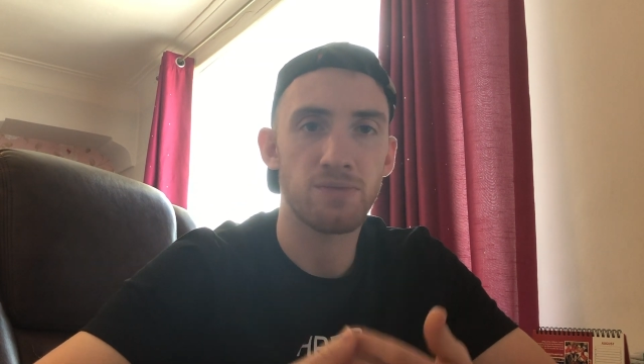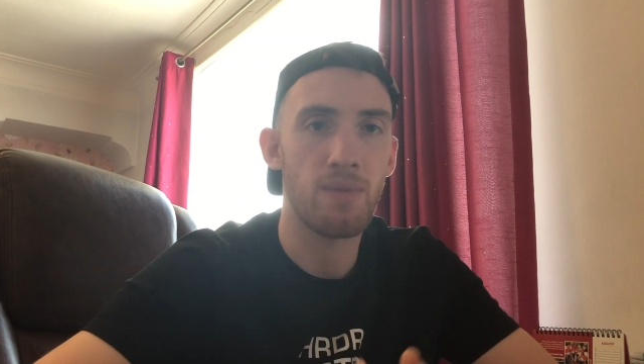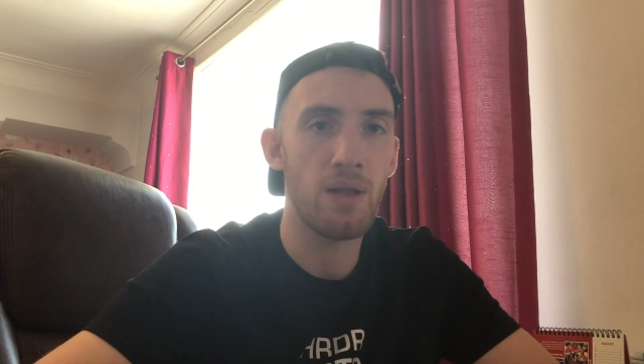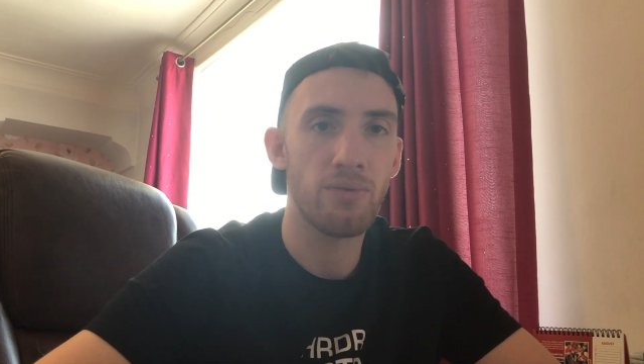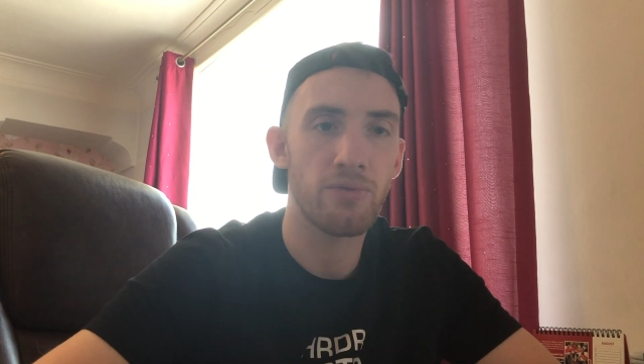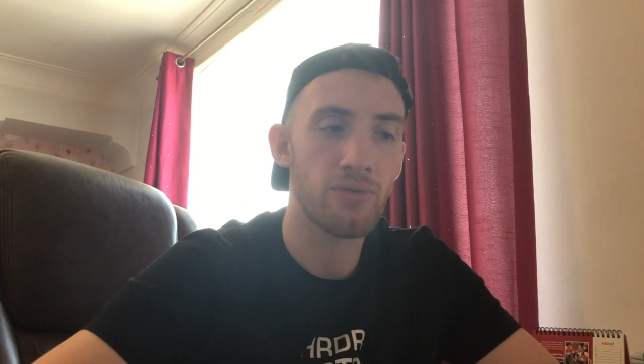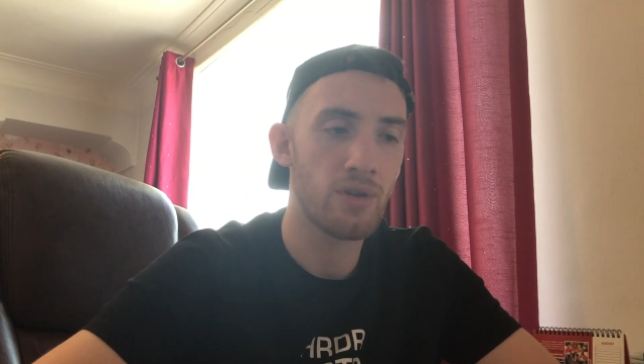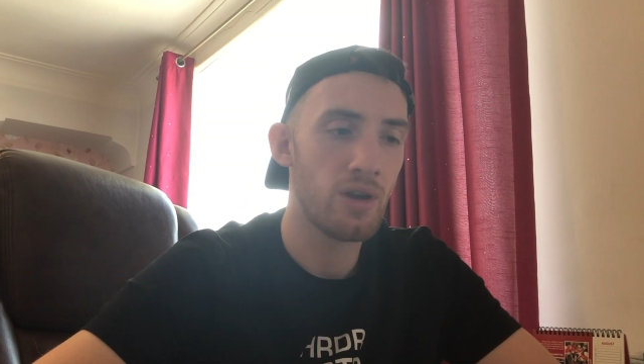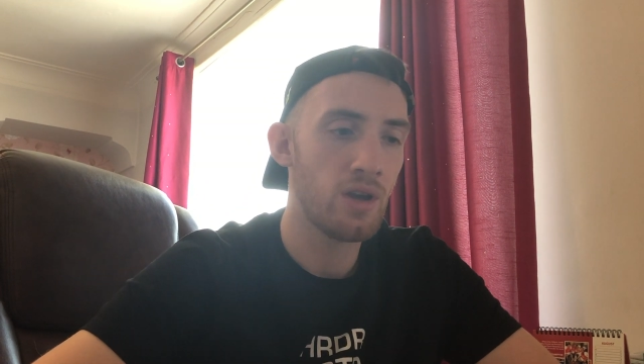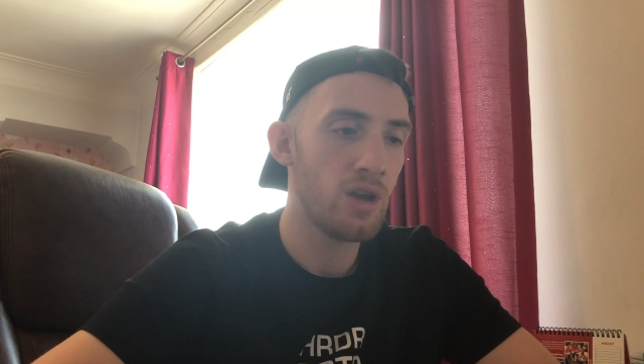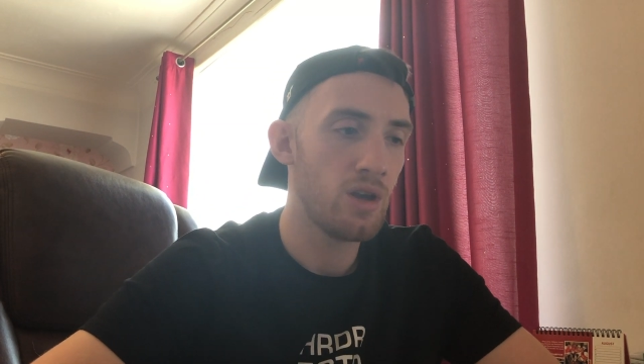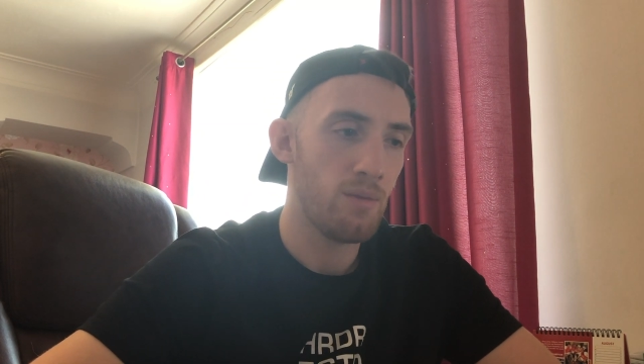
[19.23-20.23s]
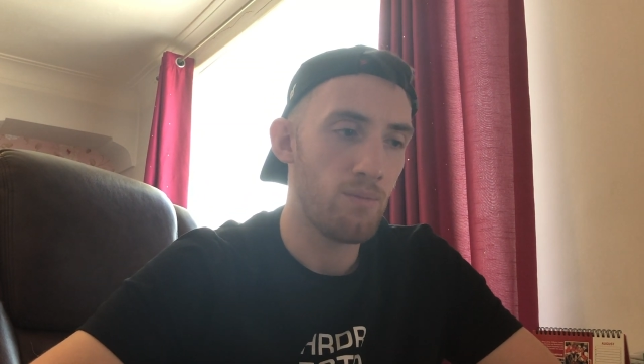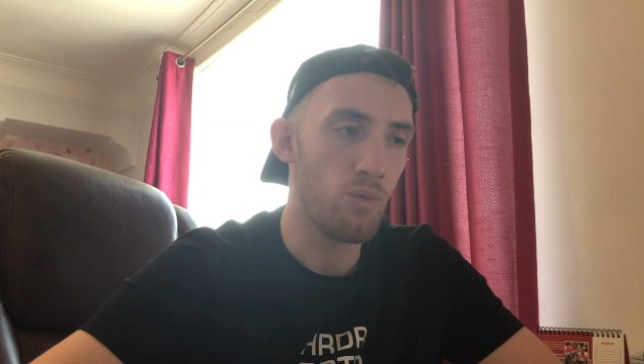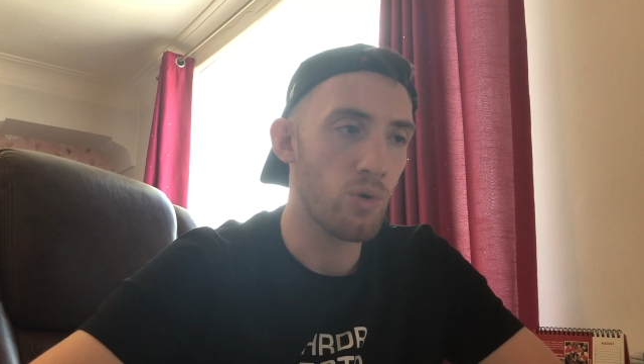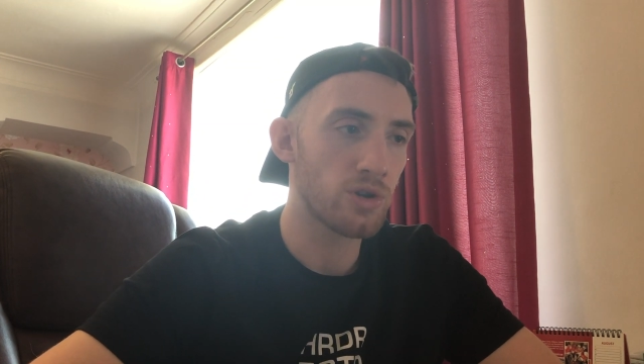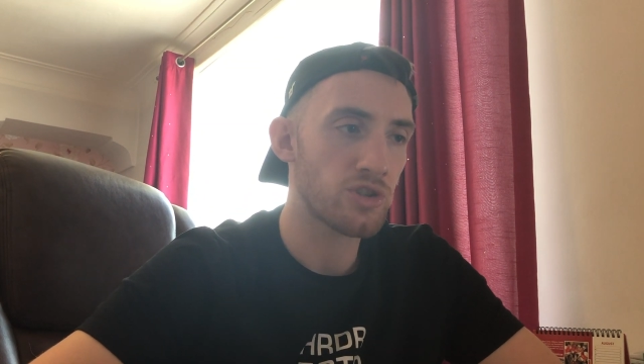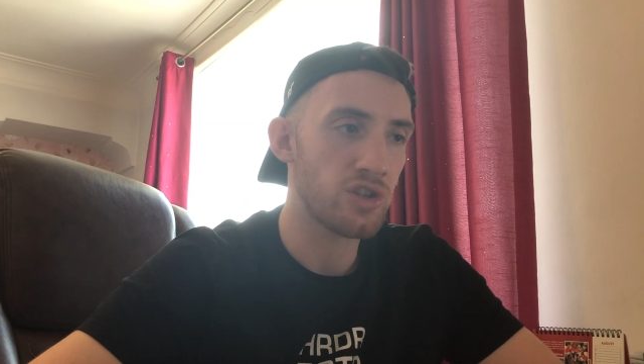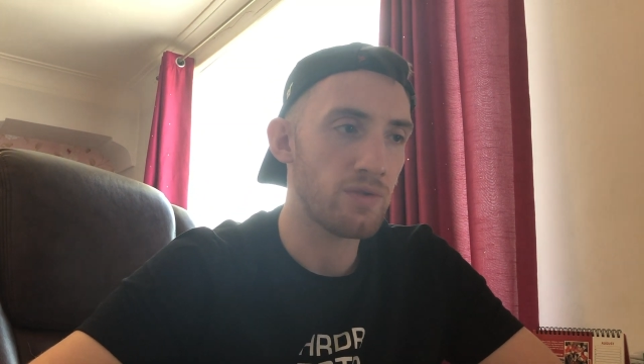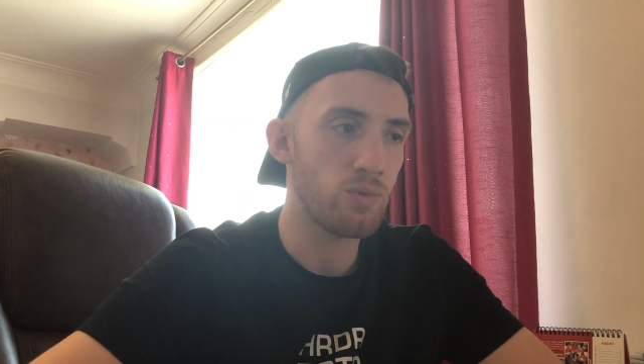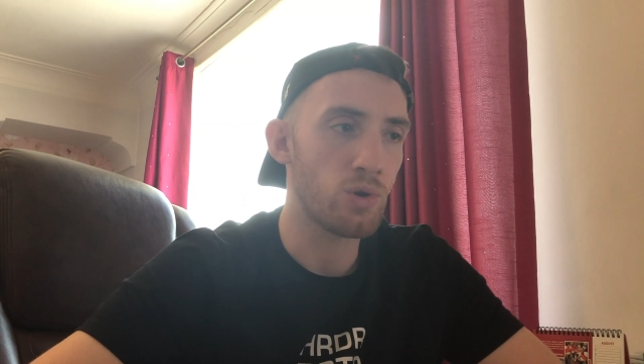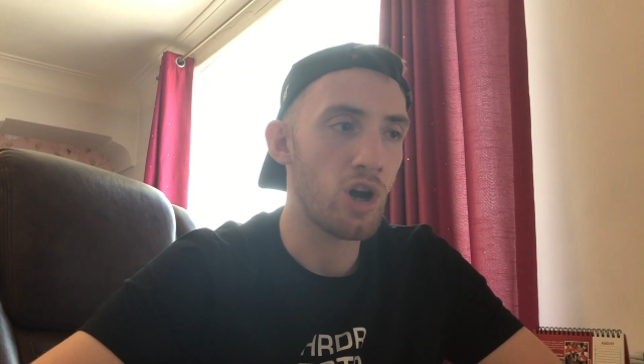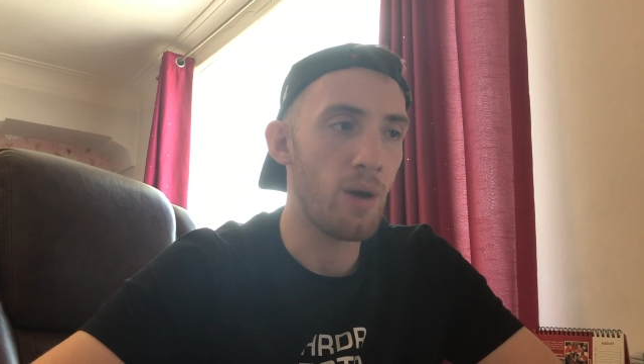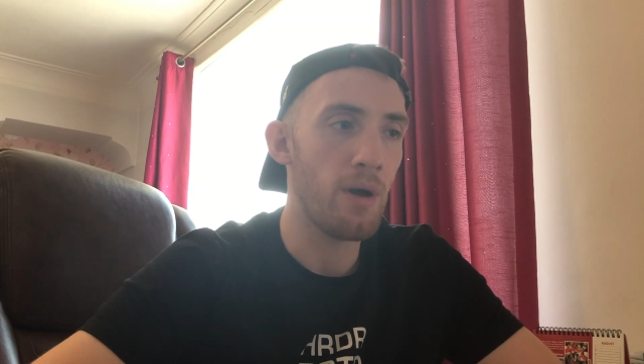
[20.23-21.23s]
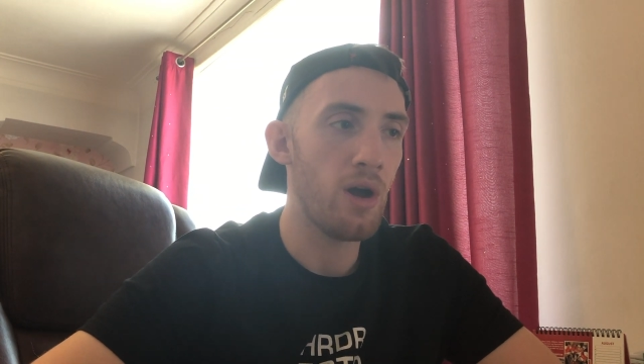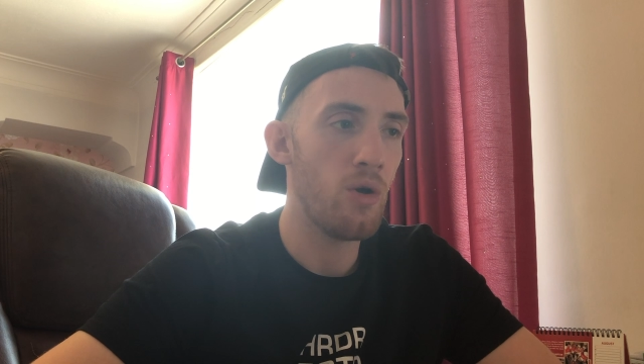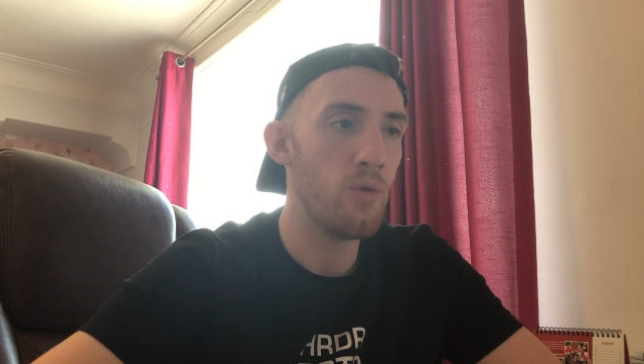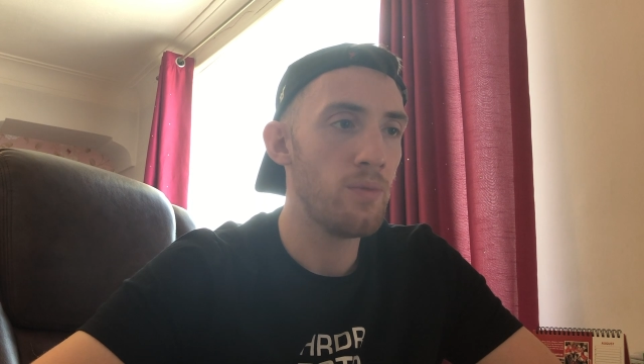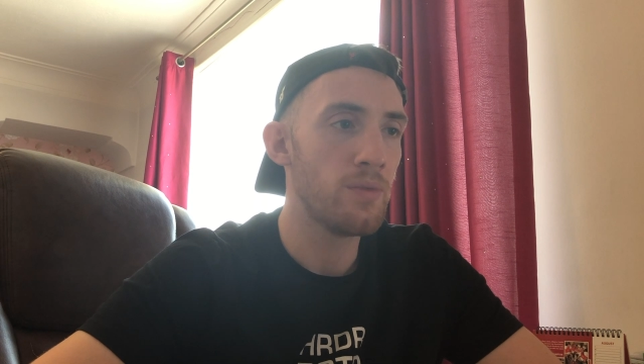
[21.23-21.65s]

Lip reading: month more stuff will come out.